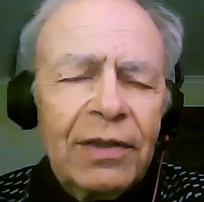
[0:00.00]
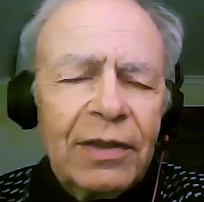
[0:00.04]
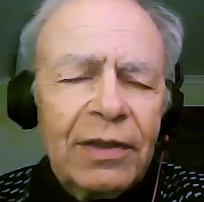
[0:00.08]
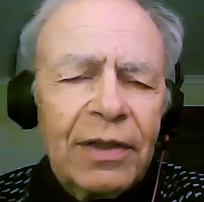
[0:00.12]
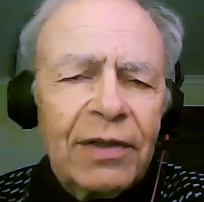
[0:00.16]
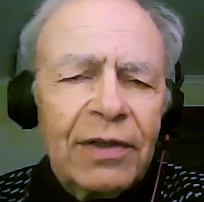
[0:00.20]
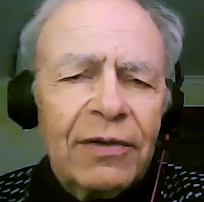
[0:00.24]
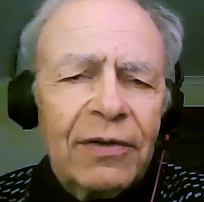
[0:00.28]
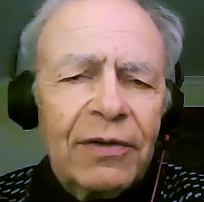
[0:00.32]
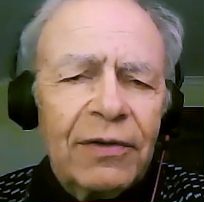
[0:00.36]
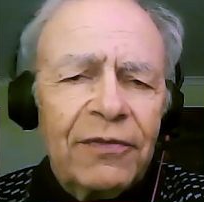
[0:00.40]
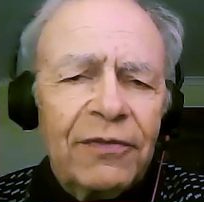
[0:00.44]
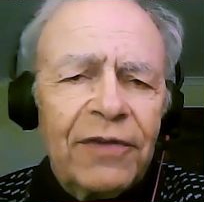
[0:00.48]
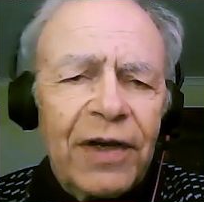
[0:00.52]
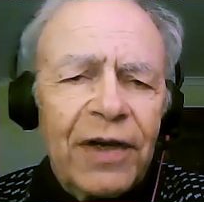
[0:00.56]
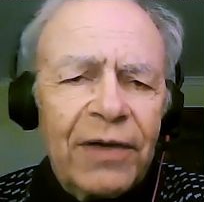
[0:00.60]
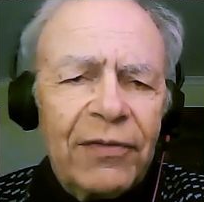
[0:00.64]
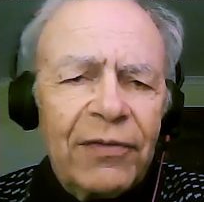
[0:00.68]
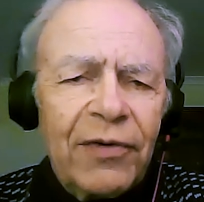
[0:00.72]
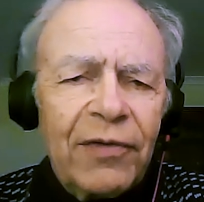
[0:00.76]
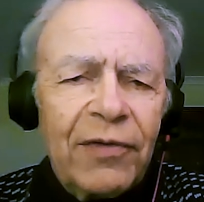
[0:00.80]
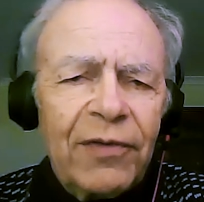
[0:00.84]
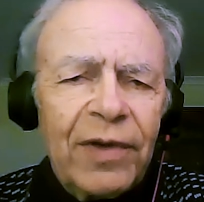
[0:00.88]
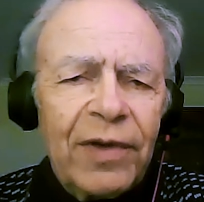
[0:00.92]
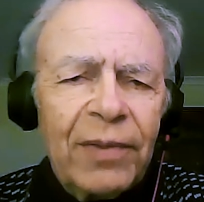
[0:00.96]
in
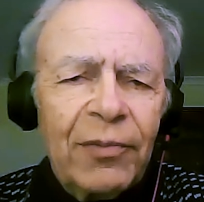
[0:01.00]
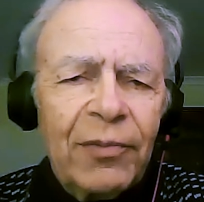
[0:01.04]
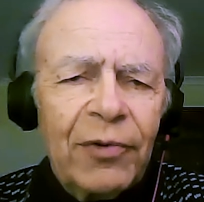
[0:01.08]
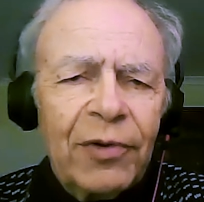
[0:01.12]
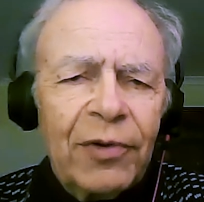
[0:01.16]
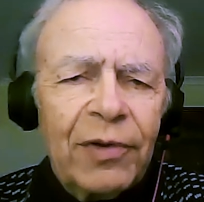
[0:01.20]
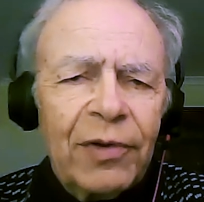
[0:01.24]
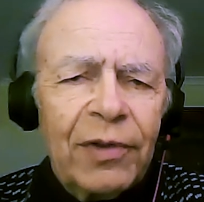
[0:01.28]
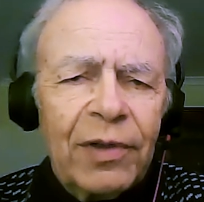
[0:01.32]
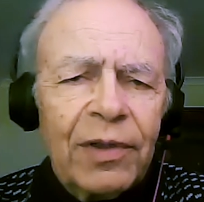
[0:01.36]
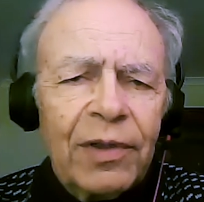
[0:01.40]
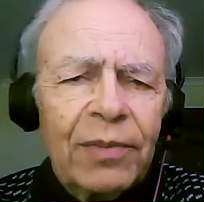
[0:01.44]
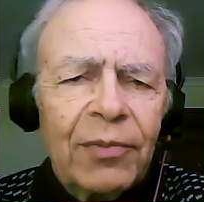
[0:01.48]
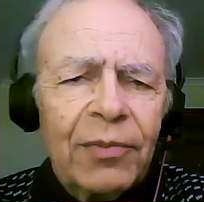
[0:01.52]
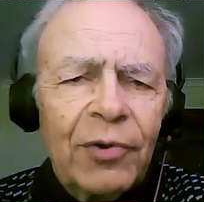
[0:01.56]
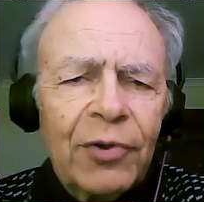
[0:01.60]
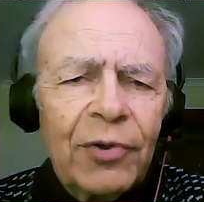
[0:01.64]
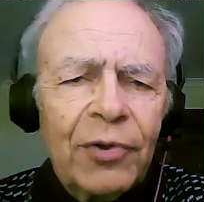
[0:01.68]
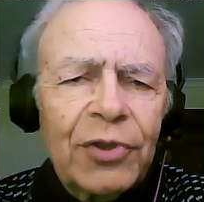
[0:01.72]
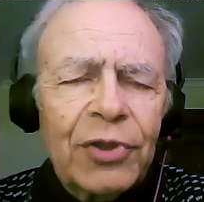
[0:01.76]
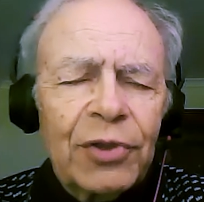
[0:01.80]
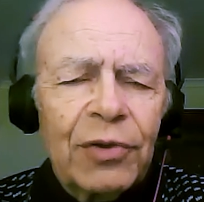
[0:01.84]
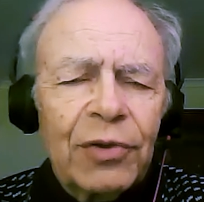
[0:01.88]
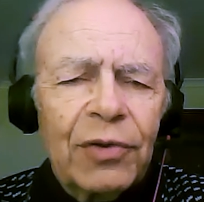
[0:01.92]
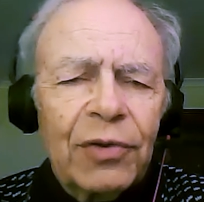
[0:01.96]
favor of liberal
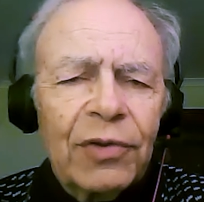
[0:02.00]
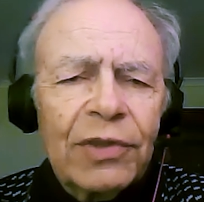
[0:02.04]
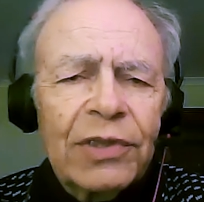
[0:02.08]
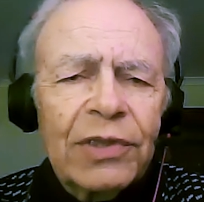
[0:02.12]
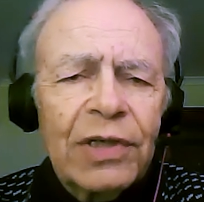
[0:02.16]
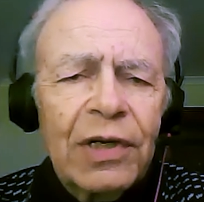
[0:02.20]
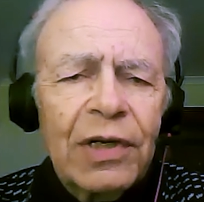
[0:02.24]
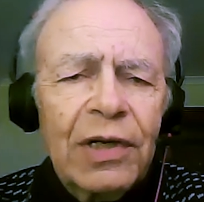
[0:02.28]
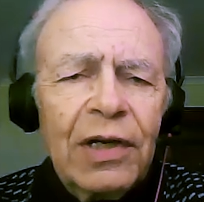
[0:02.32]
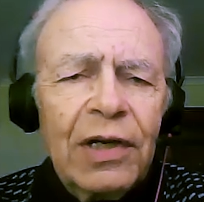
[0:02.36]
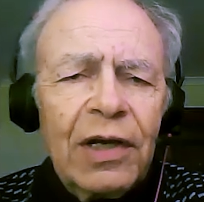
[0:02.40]
abortion laws.